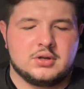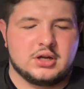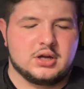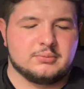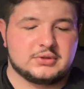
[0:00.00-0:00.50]

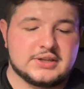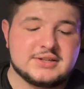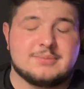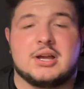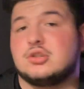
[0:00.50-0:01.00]
Um,
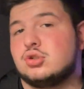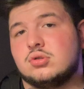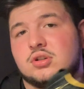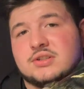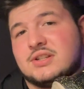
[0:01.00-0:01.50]
these, I'm not
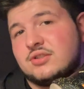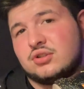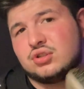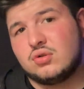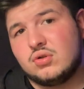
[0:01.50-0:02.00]
sure, since
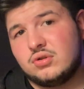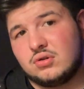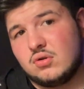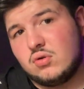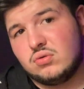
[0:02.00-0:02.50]
they're so
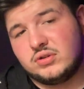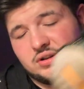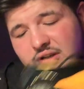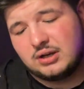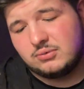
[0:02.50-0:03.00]
they're old, they're
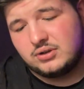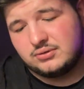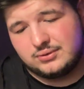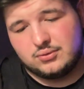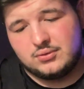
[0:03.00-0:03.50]
like a couple
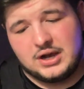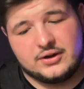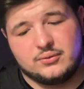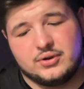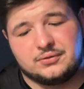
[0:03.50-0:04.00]
years old. I
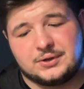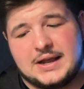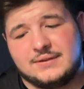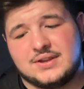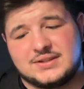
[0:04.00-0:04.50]
don't know if they're
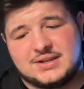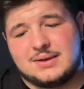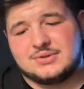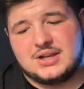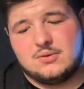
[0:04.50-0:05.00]
gonna have the
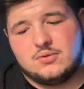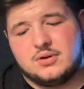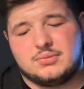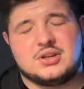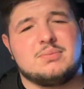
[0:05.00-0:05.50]
same as that
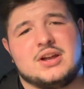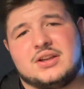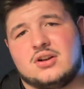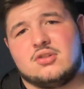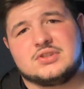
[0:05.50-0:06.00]
one, but you probably
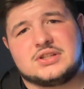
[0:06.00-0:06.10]
get off